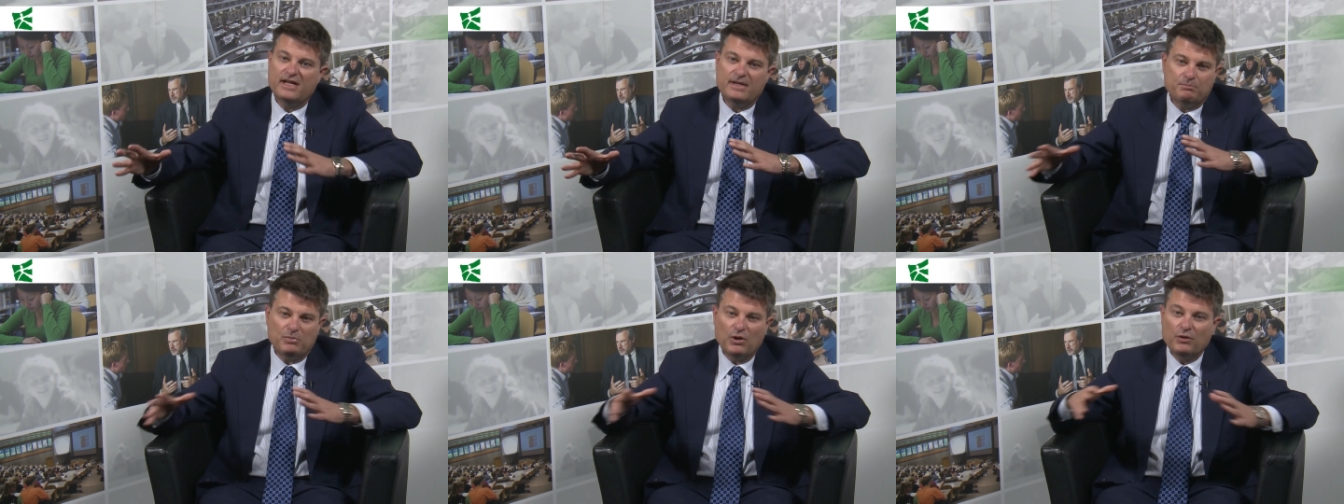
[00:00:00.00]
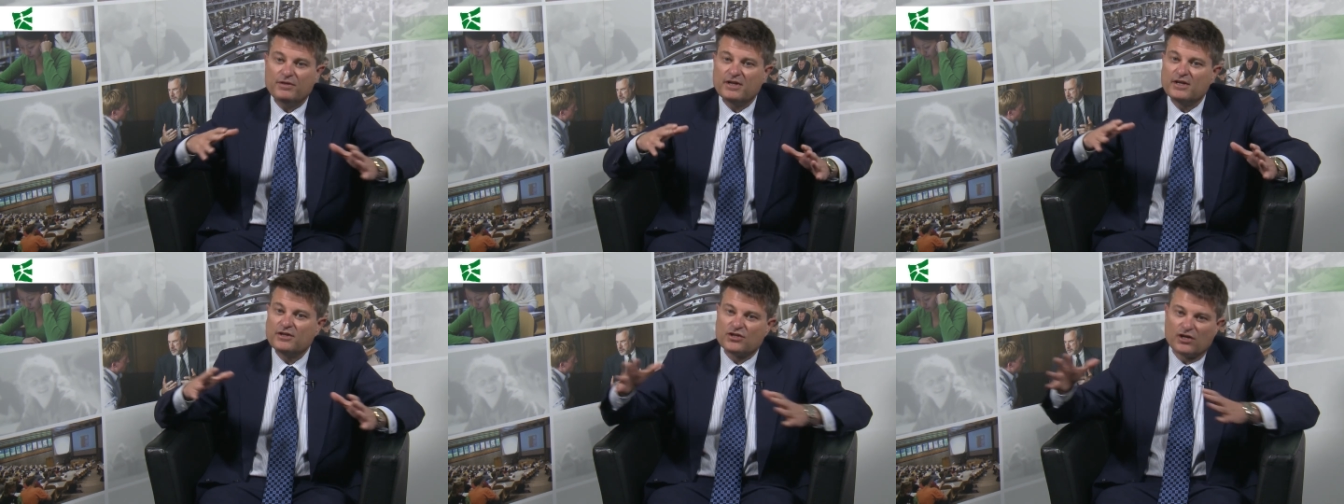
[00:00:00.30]

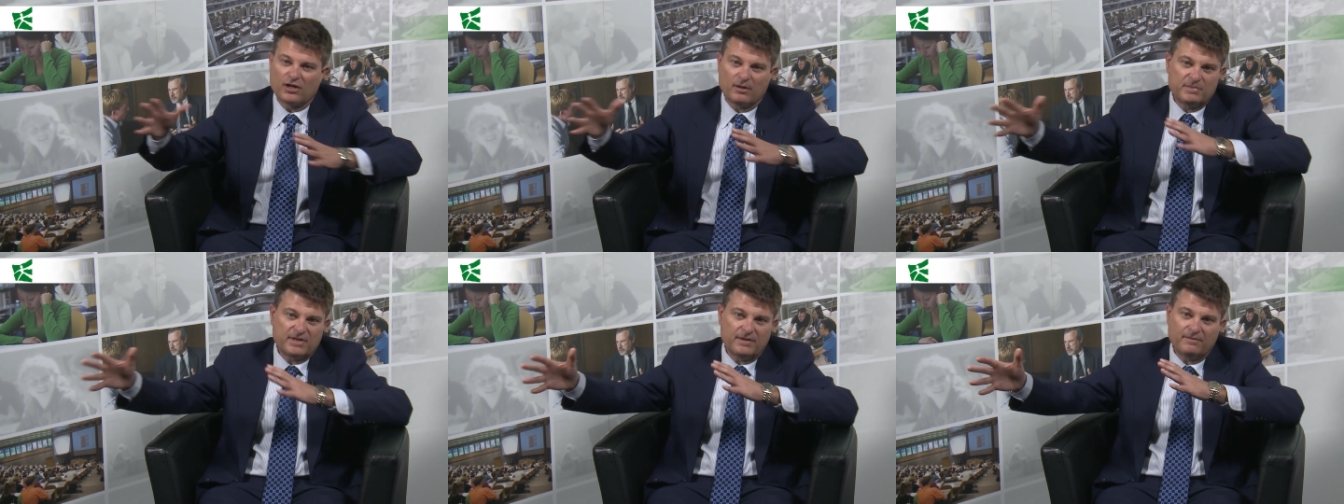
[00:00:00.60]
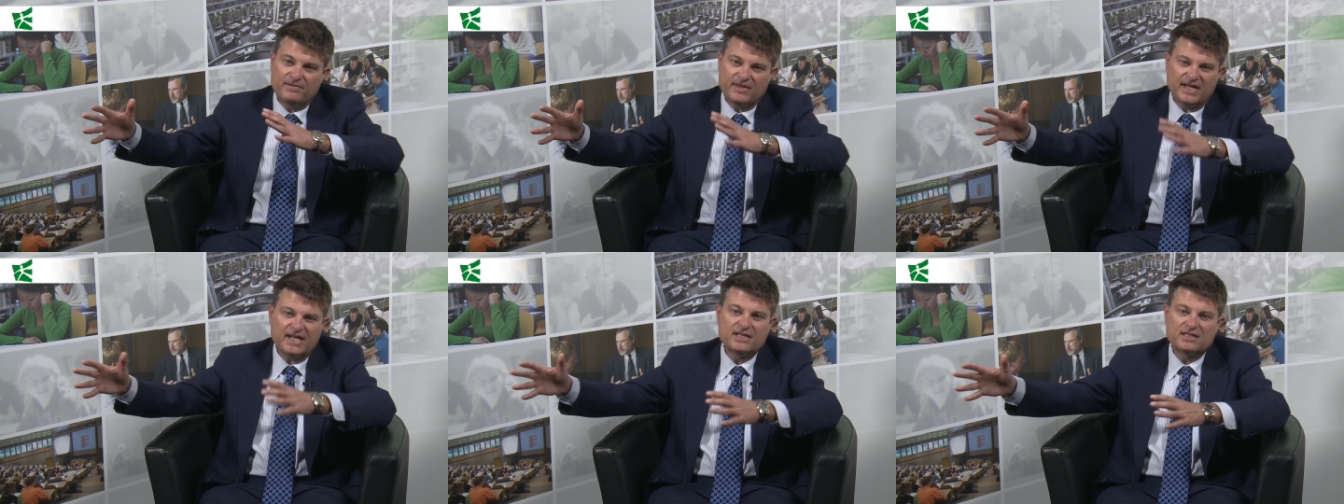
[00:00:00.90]
both in terms
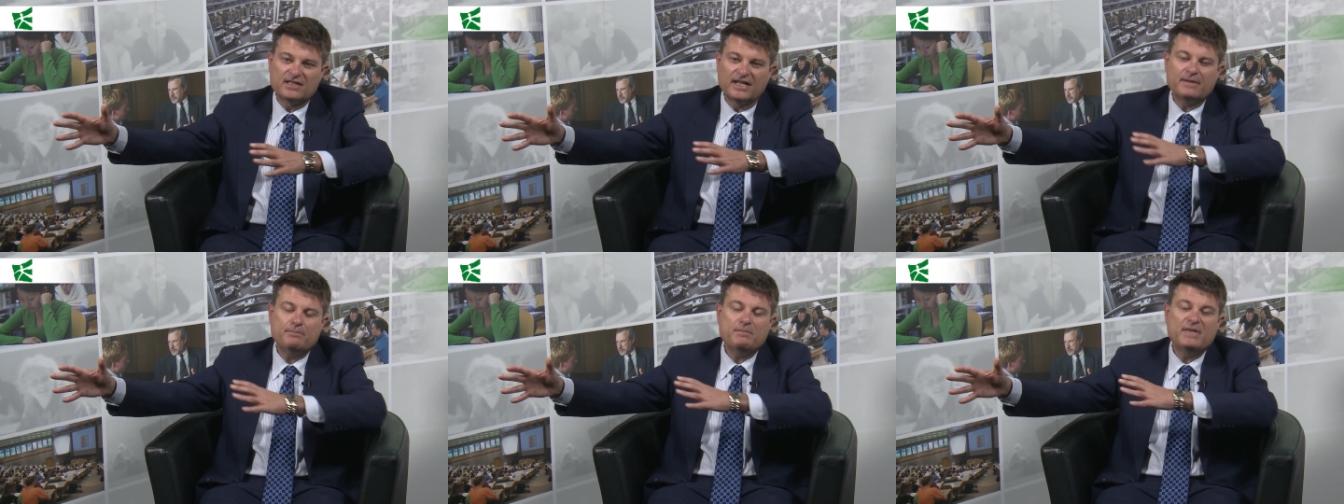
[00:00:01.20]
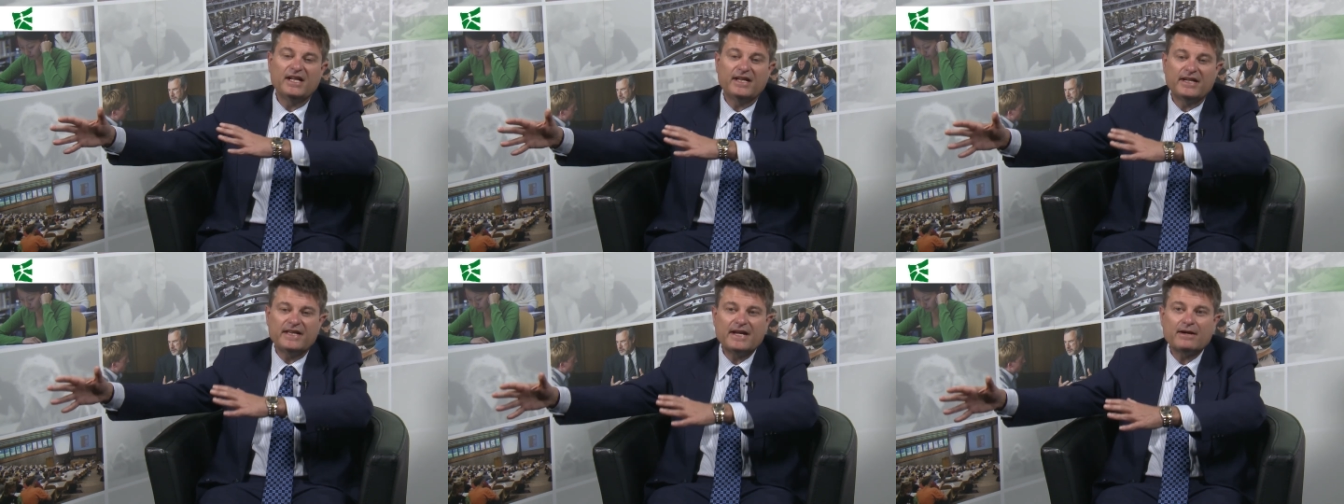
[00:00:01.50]
of things like
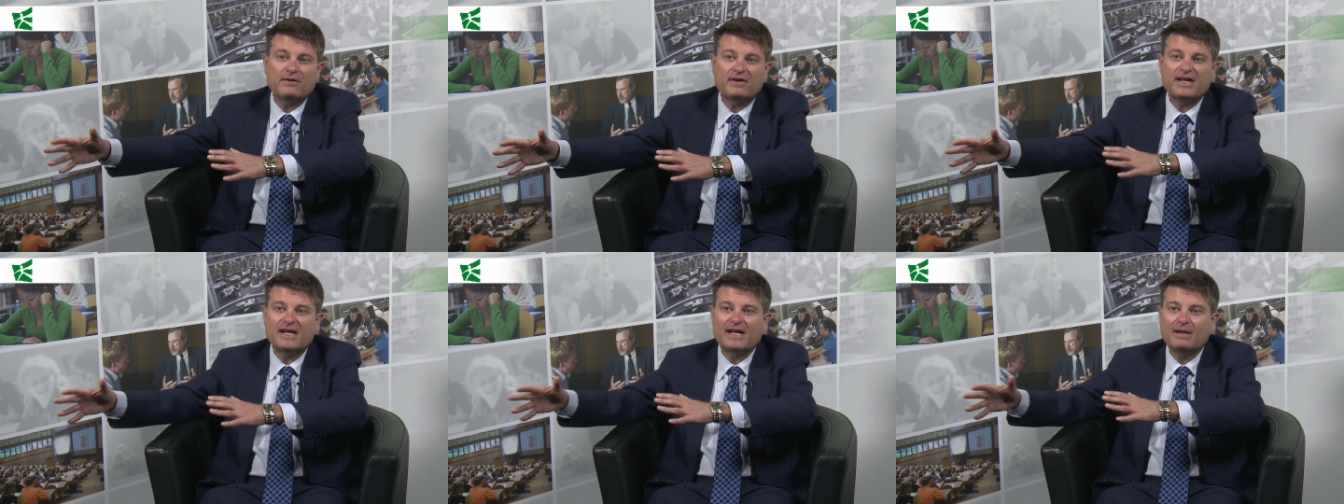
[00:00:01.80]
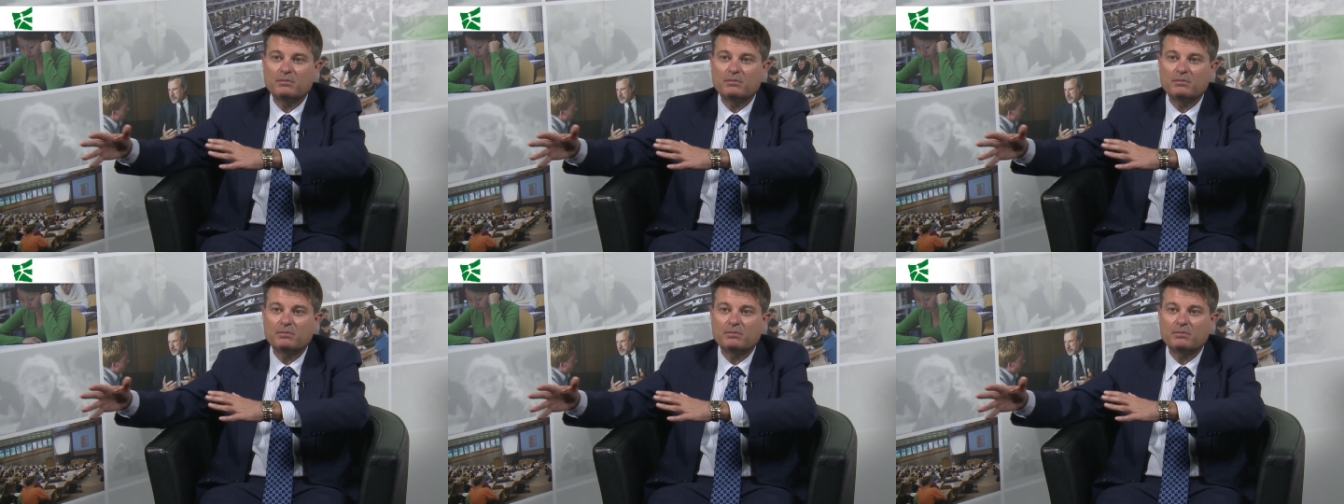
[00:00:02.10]
military